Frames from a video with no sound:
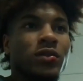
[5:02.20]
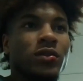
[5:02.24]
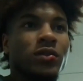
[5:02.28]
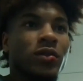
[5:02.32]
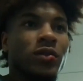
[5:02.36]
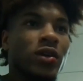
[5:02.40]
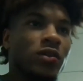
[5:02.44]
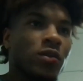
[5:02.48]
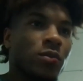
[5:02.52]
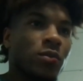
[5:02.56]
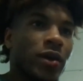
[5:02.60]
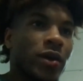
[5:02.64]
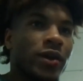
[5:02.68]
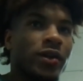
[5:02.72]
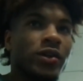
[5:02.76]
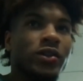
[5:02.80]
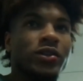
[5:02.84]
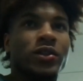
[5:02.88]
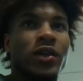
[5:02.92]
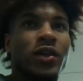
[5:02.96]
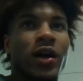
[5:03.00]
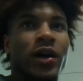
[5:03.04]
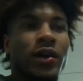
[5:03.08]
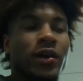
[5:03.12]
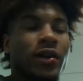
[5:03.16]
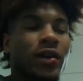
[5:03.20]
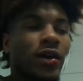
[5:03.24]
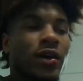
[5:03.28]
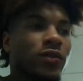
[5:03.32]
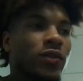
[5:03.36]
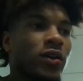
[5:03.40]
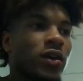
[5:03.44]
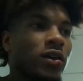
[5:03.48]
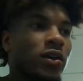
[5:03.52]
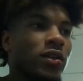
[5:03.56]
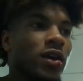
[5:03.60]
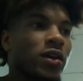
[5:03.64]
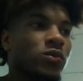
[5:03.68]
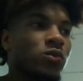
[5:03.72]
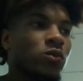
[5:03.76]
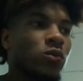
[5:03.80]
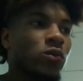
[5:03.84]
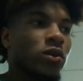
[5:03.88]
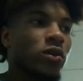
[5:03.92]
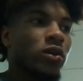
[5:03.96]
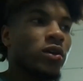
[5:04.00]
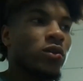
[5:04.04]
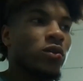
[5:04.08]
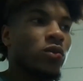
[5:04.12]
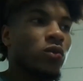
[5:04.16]
get the better shot. And I think that's
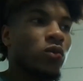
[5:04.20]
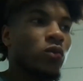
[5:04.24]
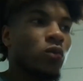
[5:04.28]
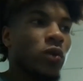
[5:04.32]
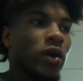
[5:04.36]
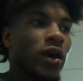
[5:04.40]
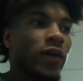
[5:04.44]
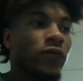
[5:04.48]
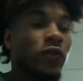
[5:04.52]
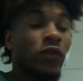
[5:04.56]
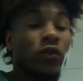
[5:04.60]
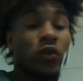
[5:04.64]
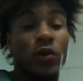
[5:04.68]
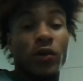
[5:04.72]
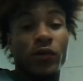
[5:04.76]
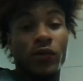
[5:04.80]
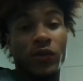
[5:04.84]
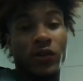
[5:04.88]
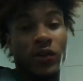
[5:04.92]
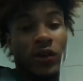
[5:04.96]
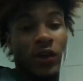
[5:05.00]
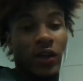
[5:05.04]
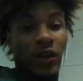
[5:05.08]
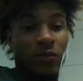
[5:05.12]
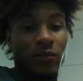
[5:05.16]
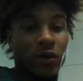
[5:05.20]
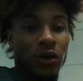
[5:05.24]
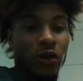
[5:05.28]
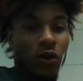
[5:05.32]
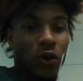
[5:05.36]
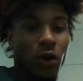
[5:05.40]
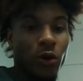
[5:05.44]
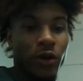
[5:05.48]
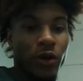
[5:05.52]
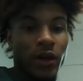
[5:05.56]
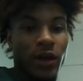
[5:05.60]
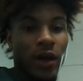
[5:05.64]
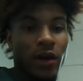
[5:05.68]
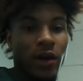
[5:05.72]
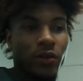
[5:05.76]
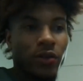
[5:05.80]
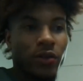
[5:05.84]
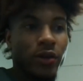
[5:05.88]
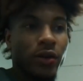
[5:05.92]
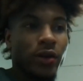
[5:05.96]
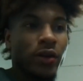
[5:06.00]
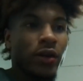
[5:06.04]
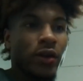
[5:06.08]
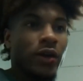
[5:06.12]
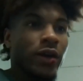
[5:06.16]
what we have to do as a team and grow
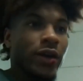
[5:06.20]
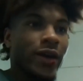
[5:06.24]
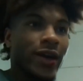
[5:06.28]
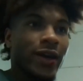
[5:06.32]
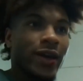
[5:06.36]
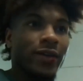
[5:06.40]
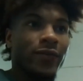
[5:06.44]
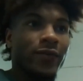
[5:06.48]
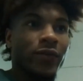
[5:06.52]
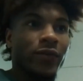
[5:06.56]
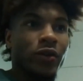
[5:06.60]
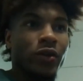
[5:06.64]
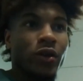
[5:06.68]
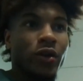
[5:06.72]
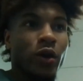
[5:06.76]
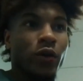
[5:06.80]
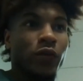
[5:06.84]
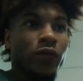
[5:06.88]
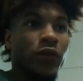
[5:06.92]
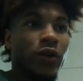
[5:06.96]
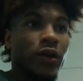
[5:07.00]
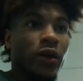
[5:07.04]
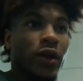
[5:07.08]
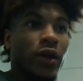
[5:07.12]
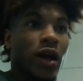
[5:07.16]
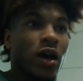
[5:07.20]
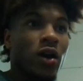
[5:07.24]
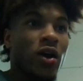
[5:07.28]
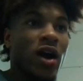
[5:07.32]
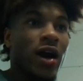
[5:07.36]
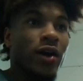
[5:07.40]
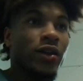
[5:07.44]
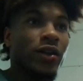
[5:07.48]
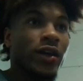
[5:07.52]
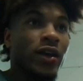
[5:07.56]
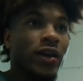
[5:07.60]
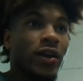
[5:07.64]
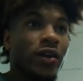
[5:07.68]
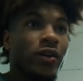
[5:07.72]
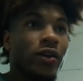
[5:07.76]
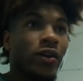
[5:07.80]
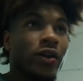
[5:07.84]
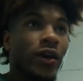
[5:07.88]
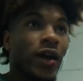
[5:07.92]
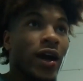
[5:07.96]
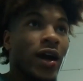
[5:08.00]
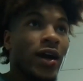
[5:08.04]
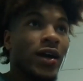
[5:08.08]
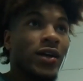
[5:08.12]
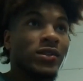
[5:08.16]
together and, you know, figure out how to get our
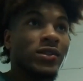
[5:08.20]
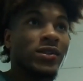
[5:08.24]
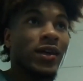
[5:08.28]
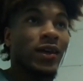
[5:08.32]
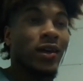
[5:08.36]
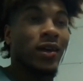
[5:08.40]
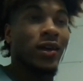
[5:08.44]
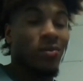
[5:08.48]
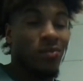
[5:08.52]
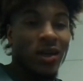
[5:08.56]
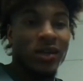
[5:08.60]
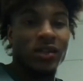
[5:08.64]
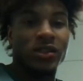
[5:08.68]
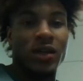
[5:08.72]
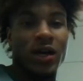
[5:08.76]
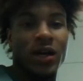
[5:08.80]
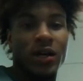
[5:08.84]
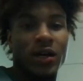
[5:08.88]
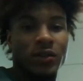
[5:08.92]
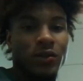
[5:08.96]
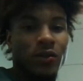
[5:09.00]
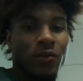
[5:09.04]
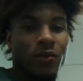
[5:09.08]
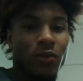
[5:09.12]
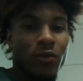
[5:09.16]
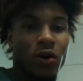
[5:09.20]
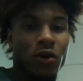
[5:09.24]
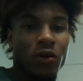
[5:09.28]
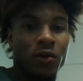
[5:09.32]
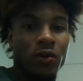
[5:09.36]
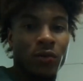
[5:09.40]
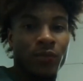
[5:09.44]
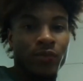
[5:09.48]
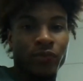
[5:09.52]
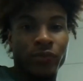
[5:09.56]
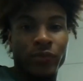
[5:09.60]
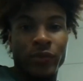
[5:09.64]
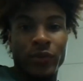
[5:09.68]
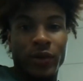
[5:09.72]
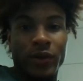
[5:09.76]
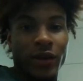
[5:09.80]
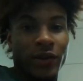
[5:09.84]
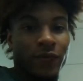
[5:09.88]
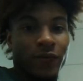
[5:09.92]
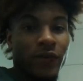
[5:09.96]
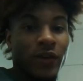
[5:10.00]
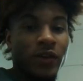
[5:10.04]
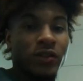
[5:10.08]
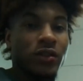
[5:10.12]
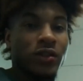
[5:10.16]
guys that can make shots in the ball
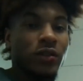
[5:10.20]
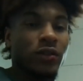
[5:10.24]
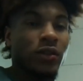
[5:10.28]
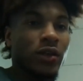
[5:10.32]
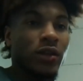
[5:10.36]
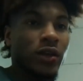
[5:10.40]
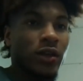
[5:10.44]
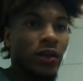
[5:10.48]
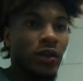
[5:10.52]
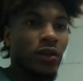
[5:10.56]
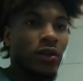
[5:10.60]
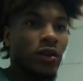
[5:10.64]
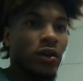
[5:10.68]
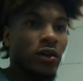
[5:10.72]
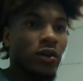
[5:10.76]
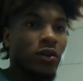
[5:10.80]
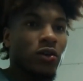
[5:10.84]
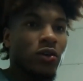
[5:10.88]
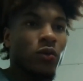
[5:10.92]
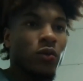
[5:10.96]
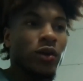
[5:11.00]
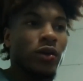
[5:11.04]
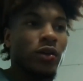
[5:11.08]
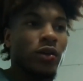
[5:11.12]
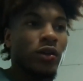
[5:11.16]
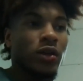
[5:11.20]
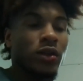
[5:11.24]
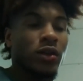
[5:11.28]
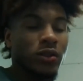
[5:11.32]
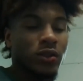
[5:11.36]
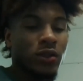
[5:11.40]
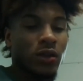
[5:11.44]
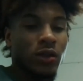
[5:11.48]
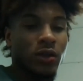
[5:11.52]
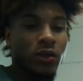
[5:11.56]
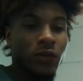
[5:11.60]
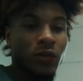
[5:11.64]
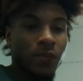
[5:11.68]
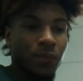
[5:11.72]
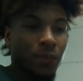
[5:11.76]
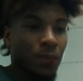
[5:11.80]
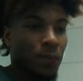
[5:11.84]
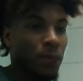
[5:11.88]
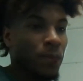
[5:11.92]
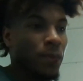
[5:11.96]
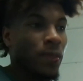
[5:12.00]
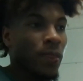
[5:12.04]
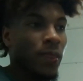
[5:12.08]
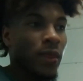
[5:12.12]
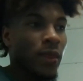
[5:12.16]
efficiently and quickly. So
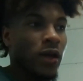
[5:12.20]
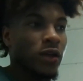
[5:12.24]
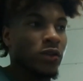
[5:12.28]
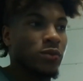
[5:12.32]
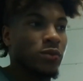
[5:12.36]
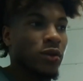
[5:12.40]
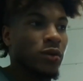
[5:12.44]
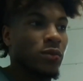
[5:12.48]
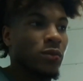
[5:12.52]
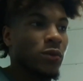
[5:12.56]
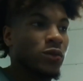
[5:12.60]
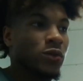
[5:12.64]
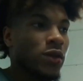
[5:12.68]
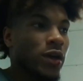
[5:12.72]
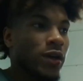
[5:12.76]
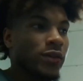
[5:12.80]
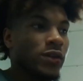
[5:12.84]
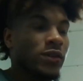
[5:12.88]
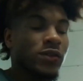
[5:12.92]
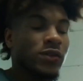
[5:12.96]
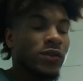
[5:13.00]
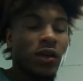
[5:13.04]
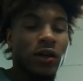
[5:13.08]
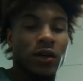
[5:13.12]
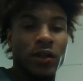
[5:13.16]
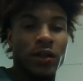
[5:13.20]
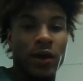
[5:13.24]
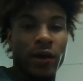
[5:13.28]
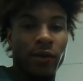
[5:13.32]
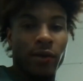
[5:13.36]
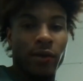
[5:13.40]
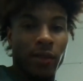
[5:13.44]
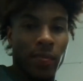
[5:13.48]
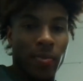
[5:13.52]
that's pretty much all I have to say on that.